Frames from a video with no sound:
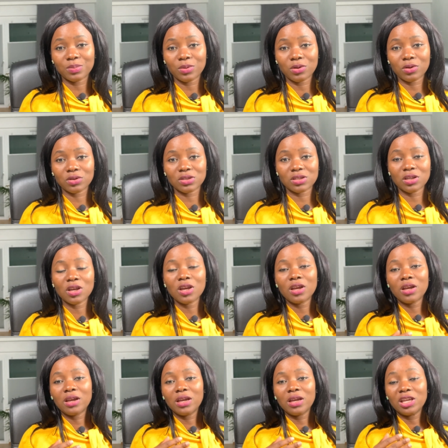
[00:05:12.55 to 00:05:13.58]
because
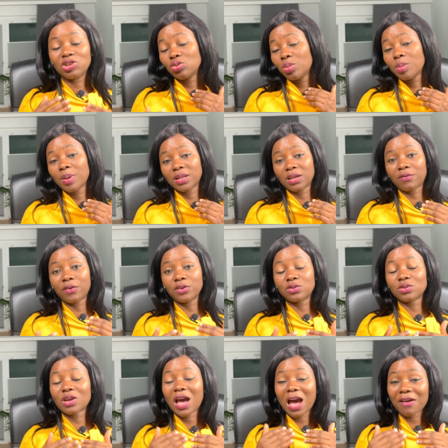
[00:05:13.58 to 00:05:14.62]
it will be better for you
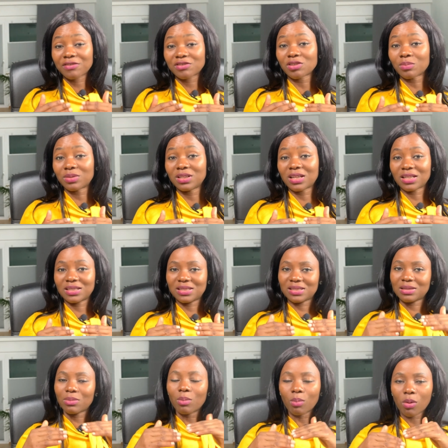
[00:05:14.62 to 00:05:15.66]
to have something
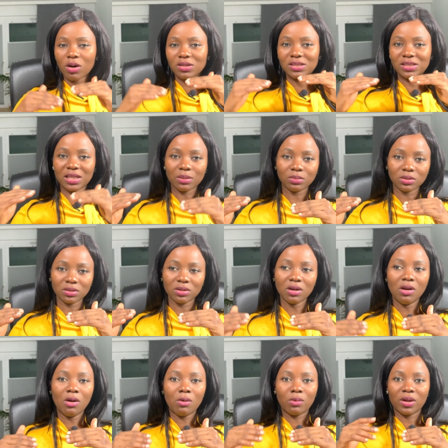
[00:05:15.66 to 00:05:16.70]
that's more stable
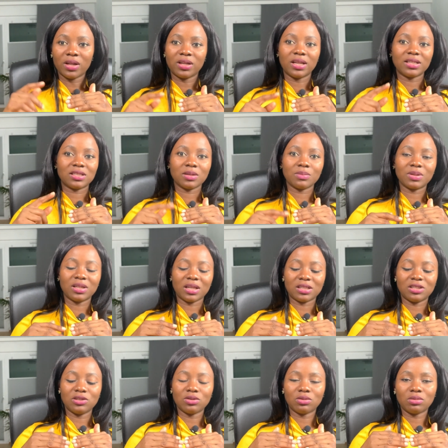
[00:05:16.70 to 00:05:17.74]
rather than something
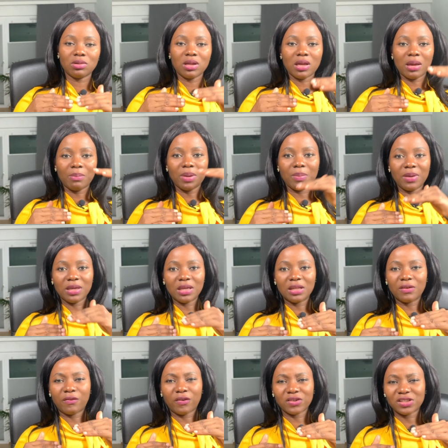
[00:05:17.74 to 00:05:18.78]
that, you know, maybe in
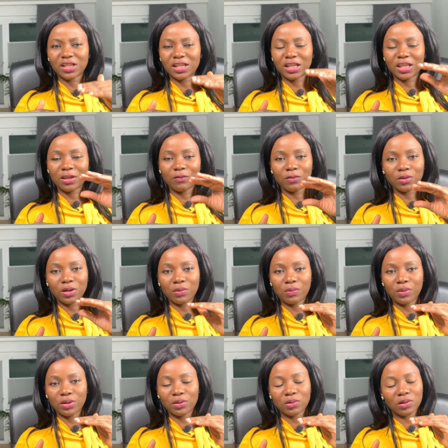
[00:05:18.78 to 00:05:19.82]
the first year they give you
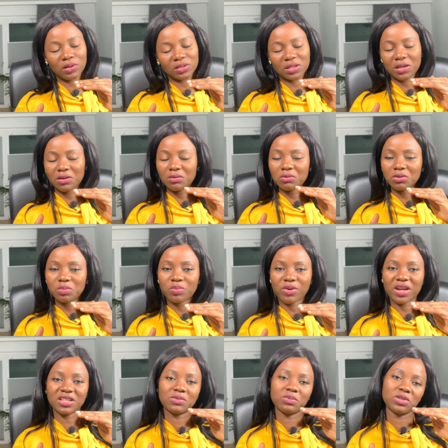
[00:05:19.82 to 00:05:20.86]
a good
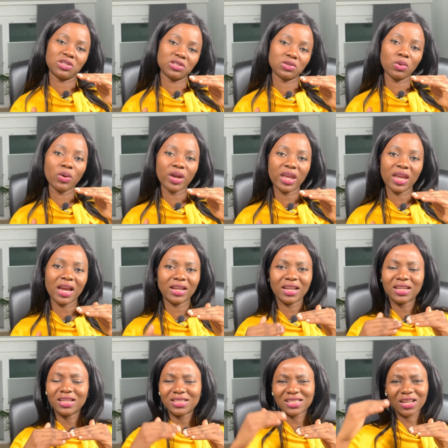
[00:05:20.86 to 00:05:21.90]
price, which is okay, and
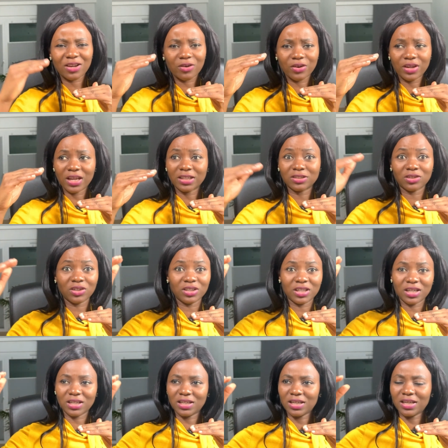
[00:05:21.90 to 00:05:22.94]
then the second year and third
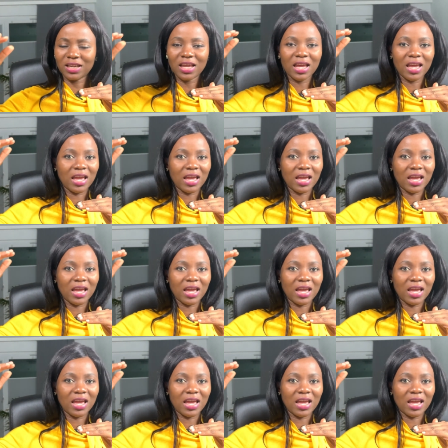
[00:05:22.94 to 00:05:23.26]
year, and then